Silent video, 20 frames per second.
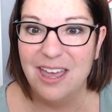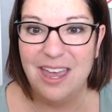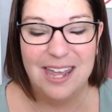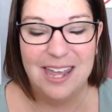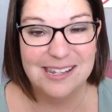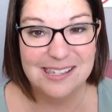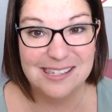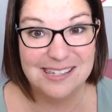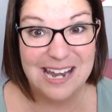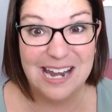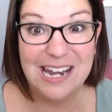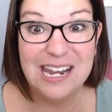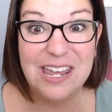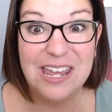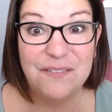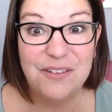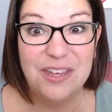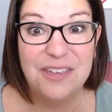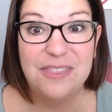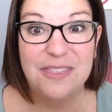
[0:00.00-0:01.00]
Instead of
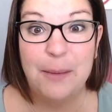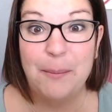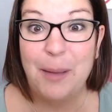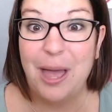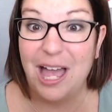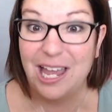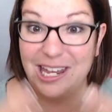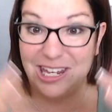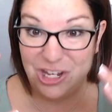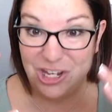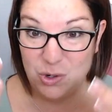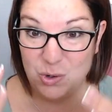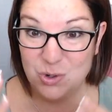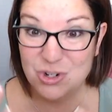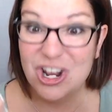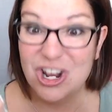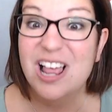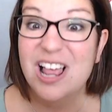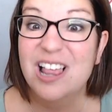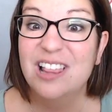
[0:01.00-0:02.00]
giving them a
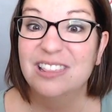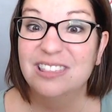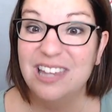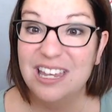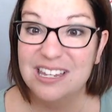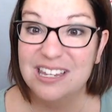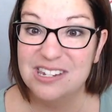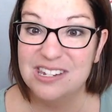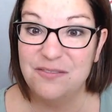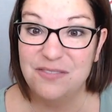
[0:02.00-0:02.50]
huge list